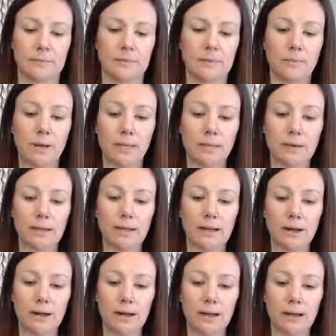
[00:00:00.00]
You might want to
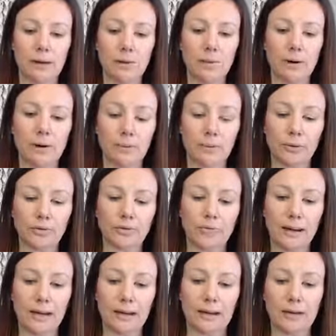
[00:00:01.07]
carry it in a waterproof
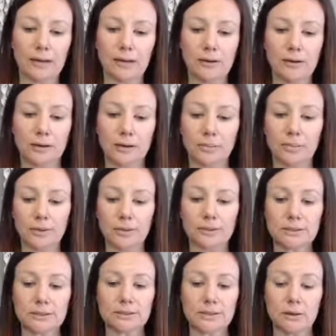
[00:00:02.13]
baggie in your
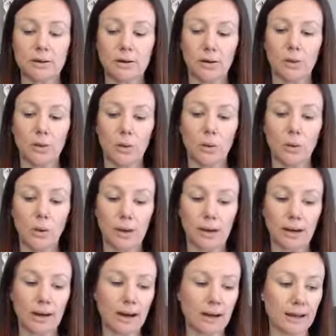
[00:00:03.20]
purse
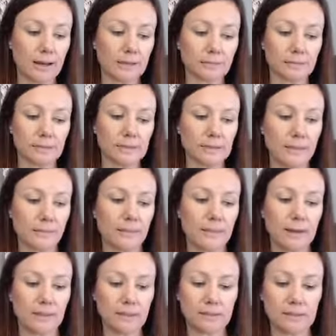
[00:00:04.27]
or diaper
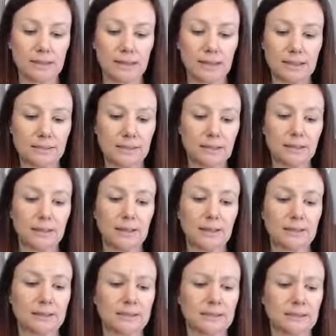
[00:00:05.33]
bag just in case it
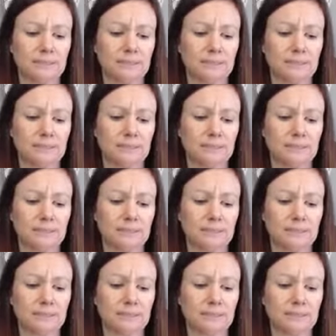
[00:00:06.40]
leaks.